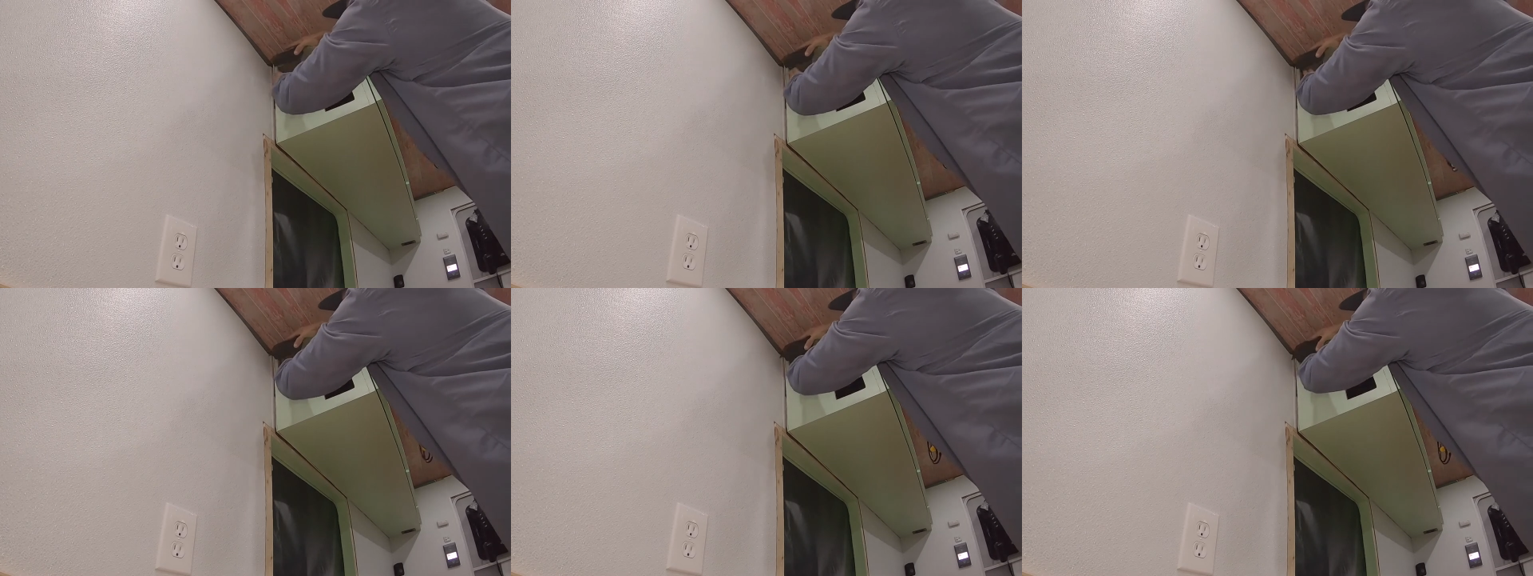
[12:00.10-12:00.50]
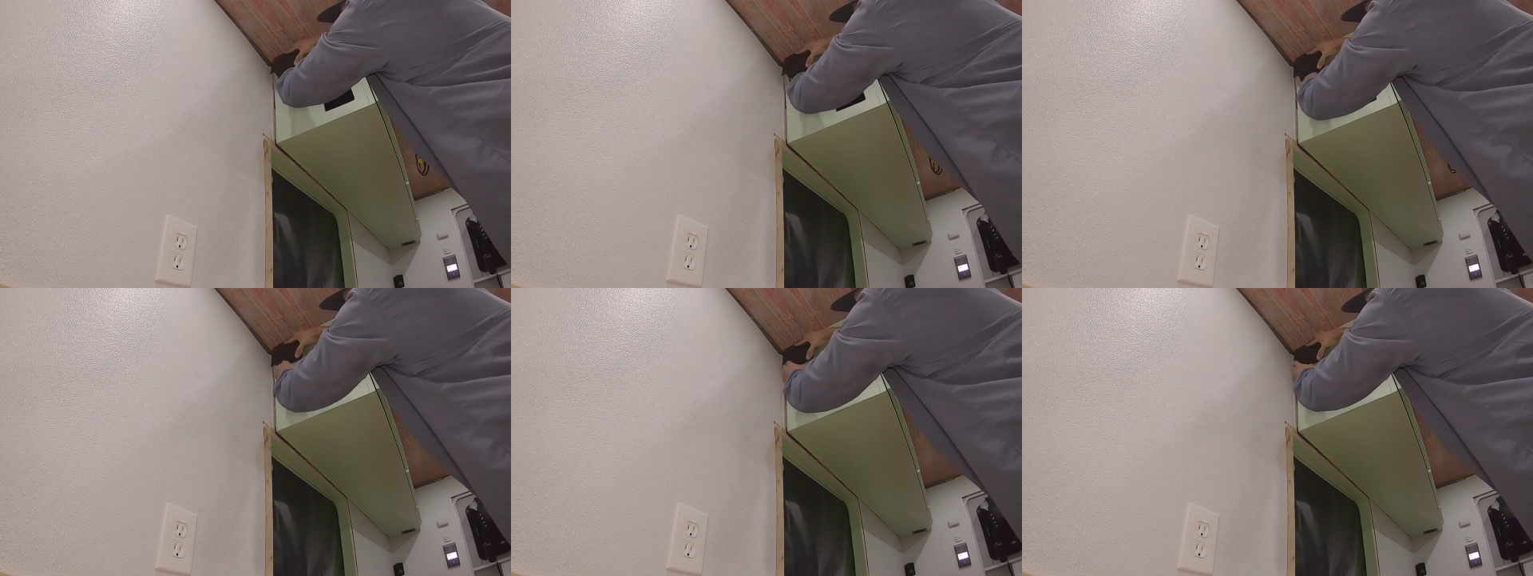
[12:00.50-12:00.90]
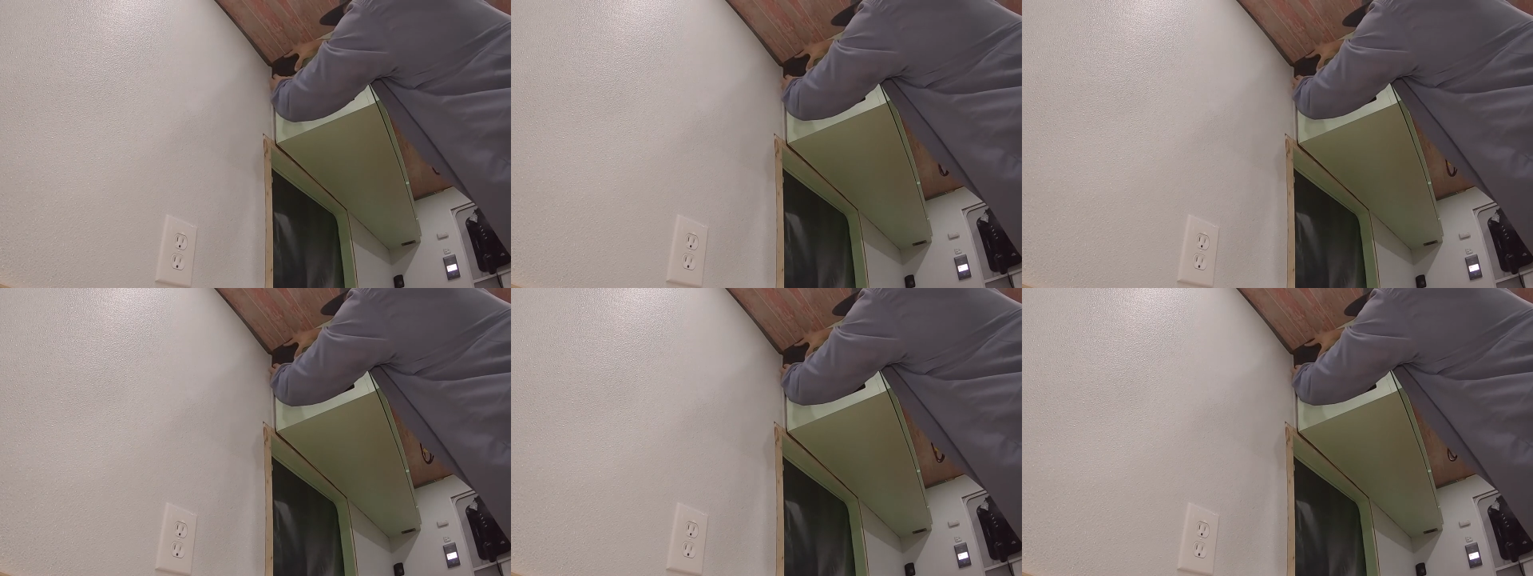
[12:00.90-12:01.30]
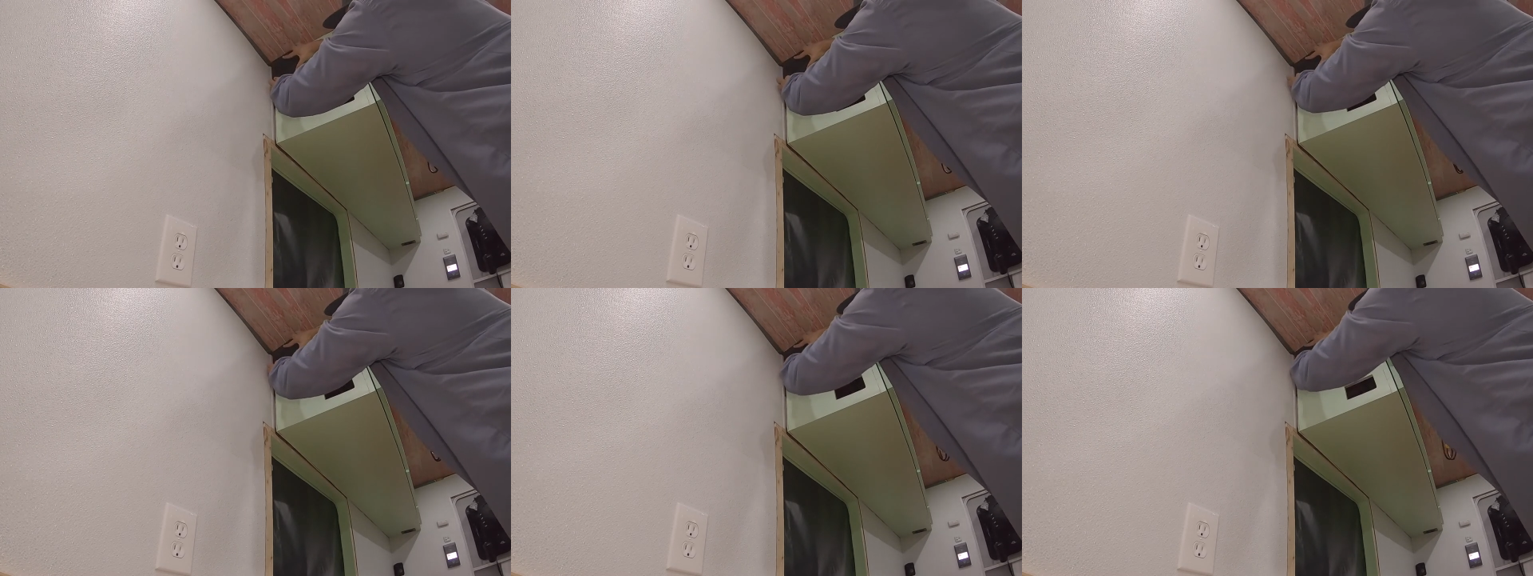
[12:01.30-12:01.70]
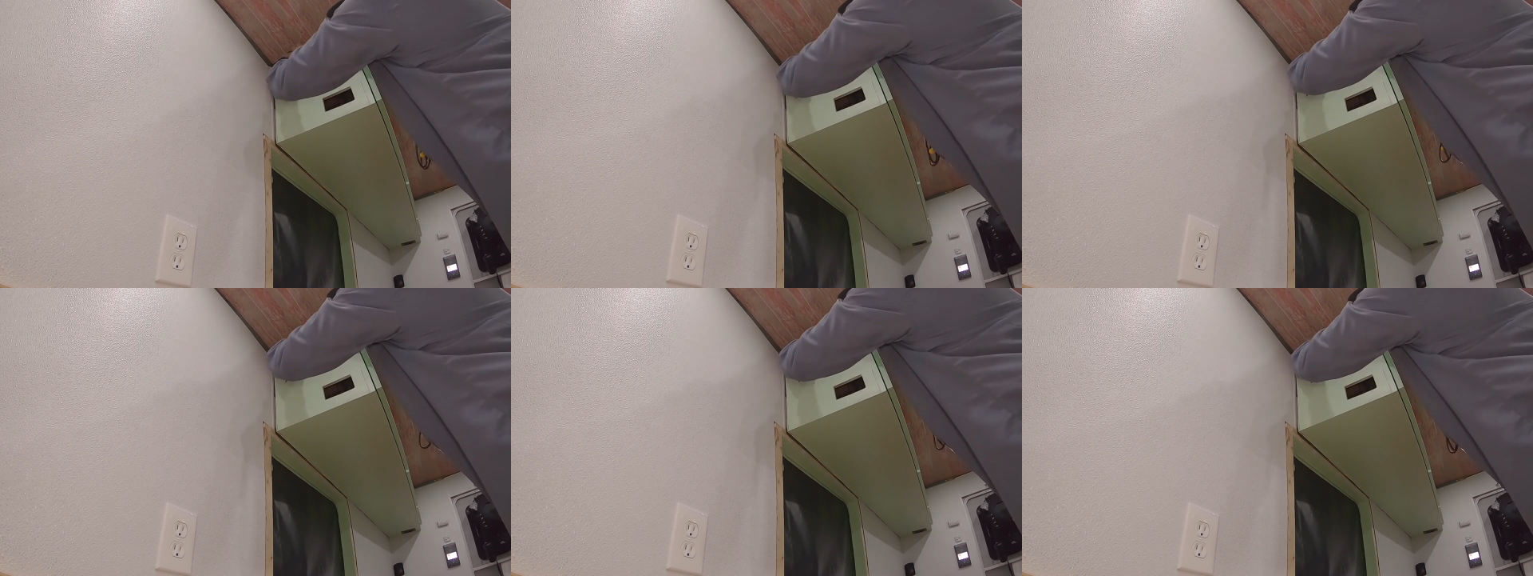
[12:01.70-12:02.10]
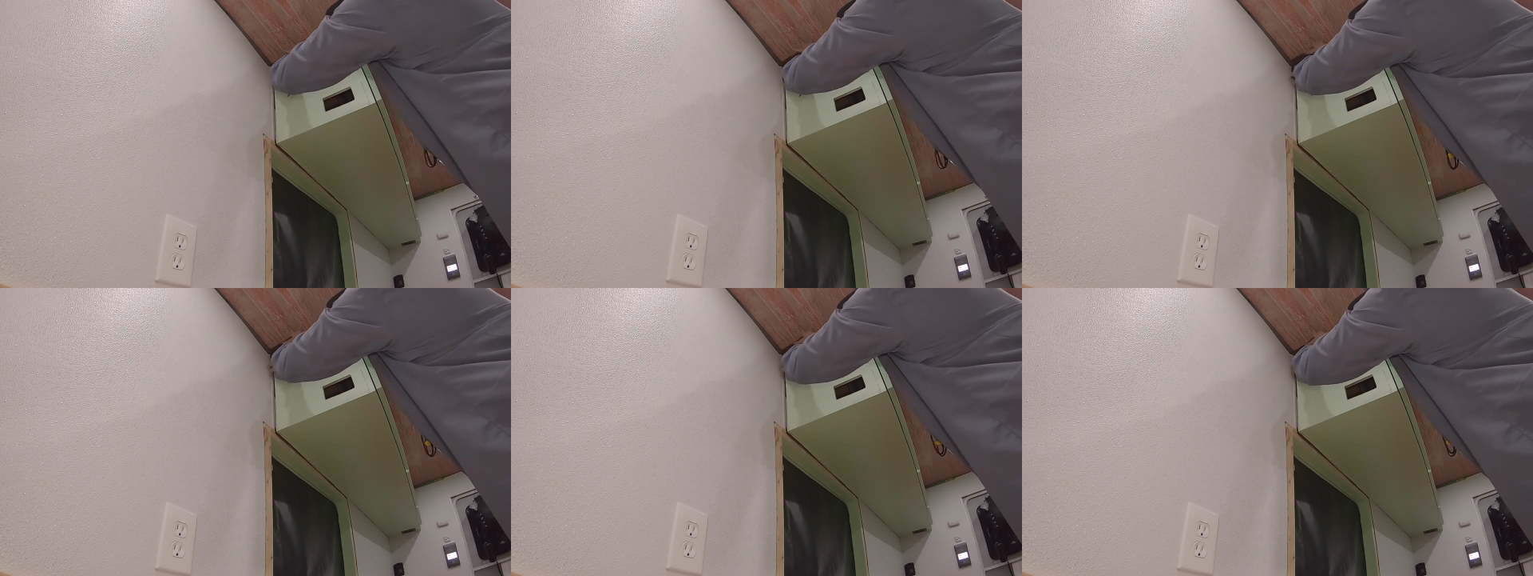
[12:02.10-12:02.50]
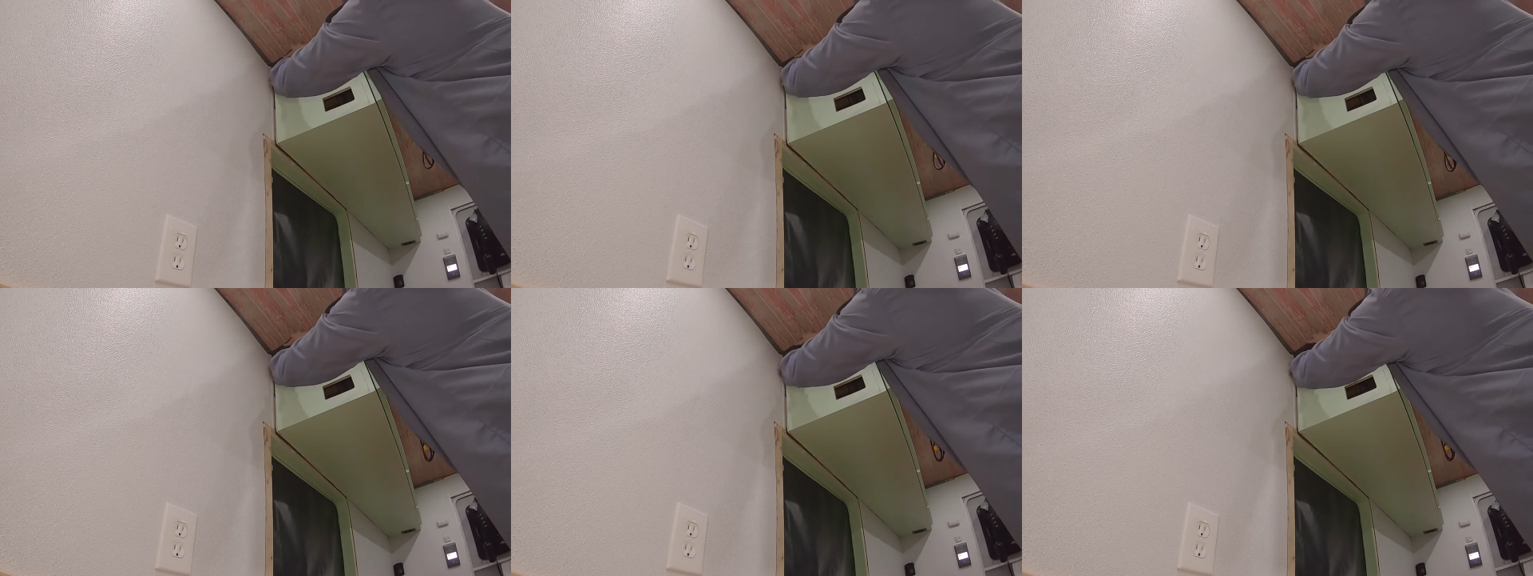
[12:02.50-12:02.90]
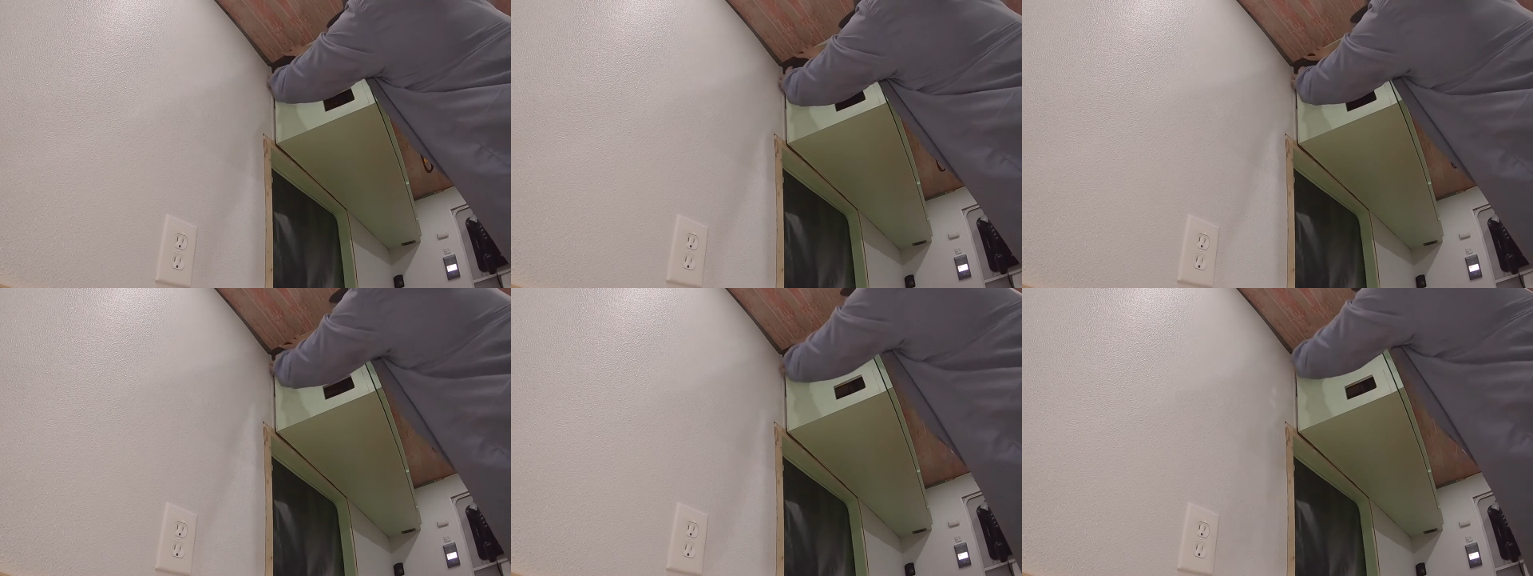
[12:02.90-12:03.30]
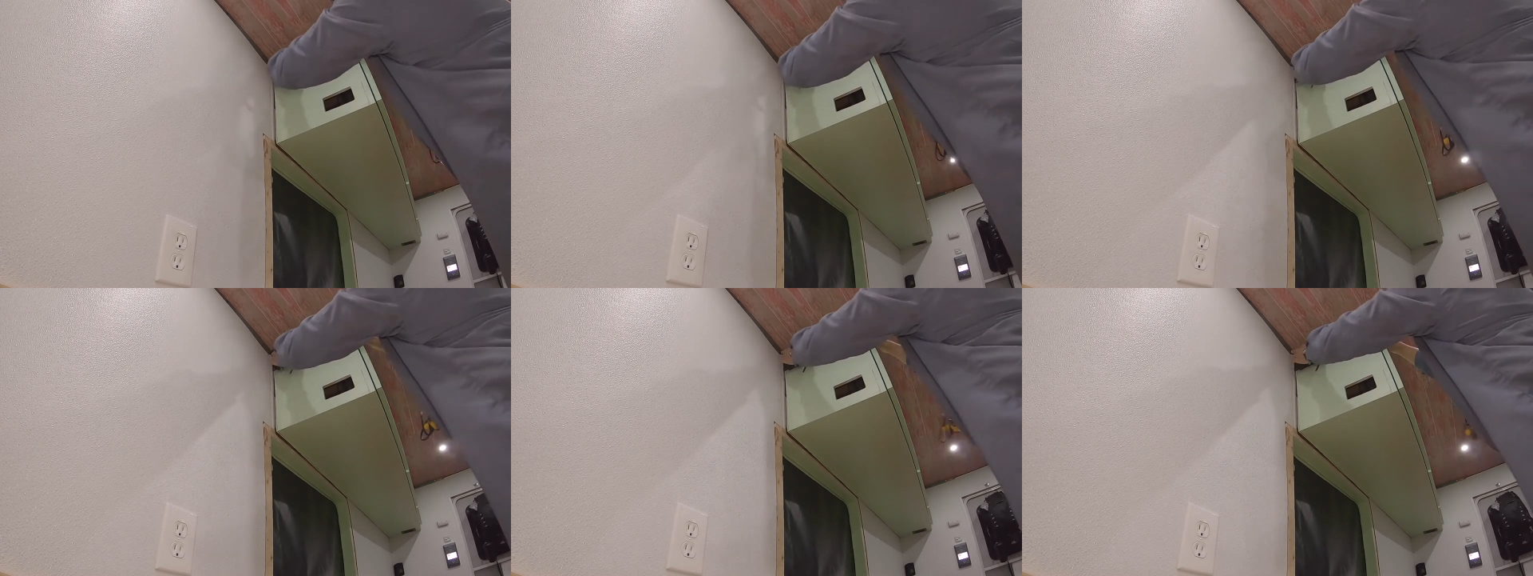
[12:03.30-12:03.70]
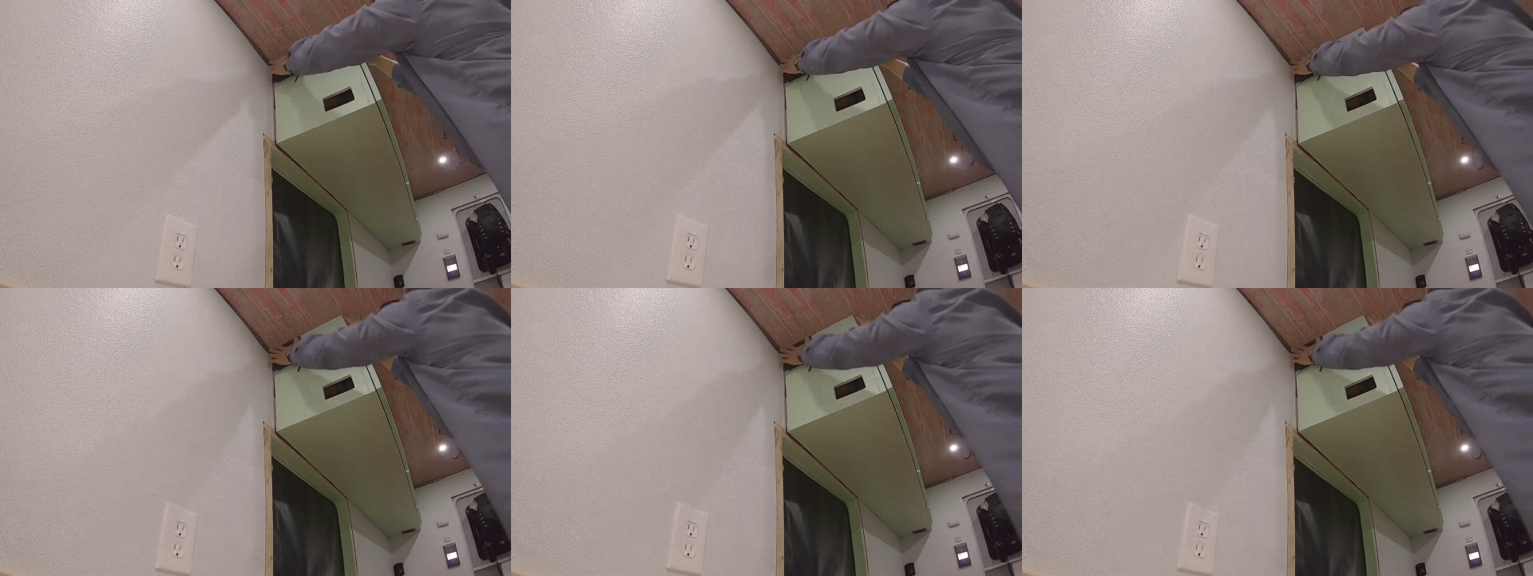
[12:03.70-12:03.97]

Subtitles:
(no speaker visible)